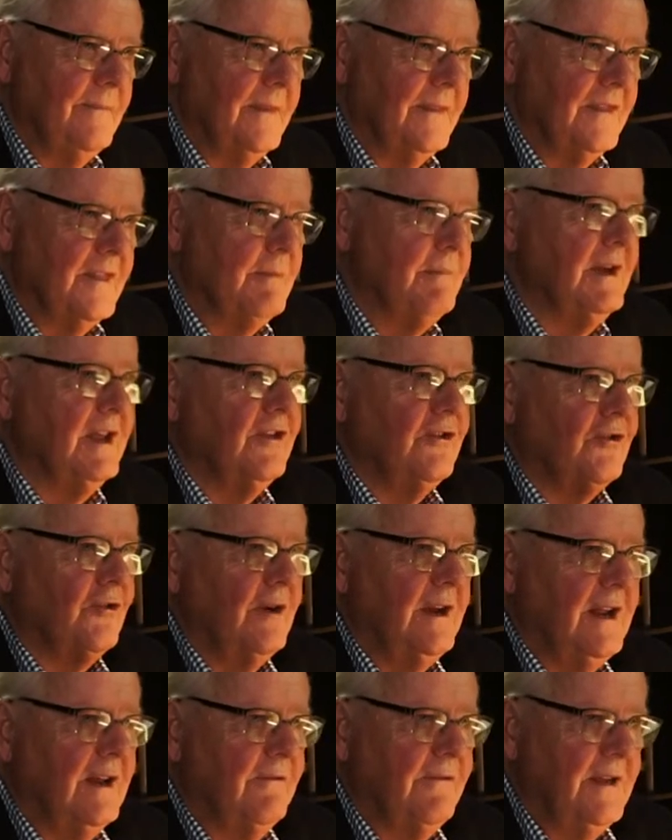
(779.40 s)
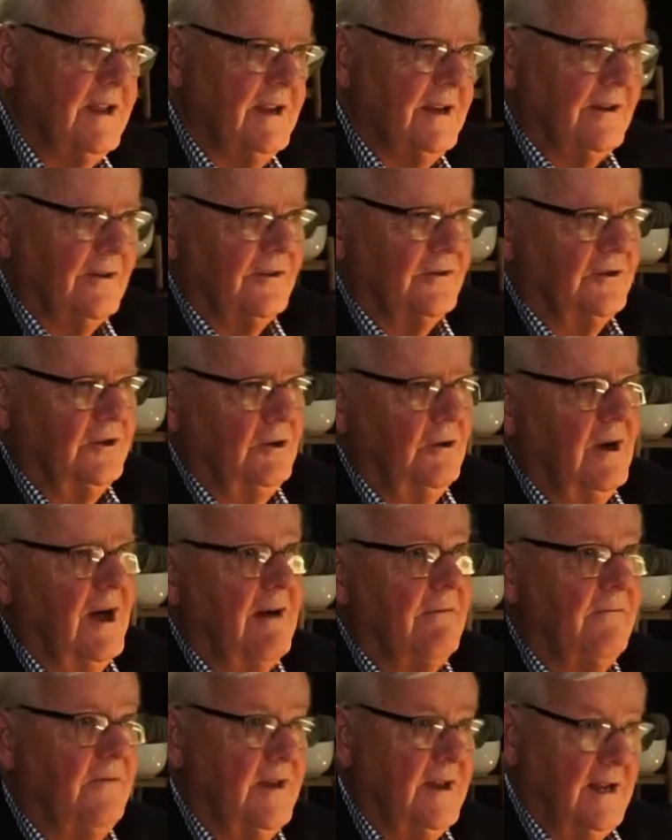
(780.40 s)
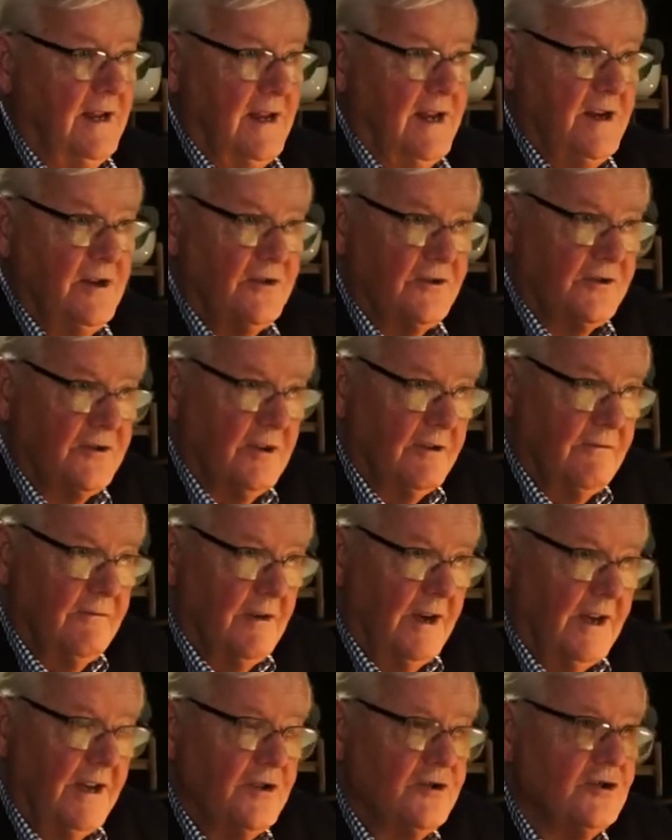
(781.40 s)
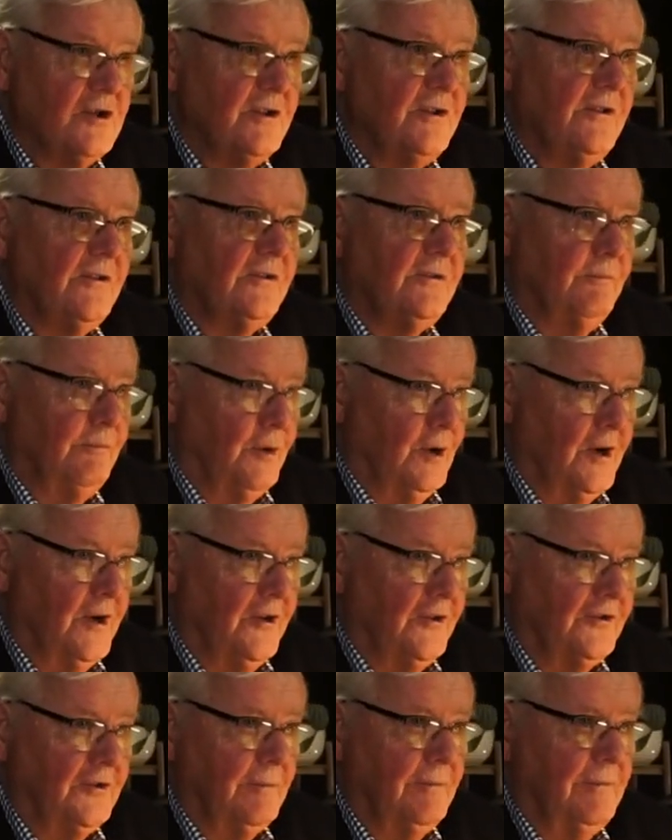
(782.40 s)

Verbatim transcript: The big three are these you have the Eastern religions, Buddhism,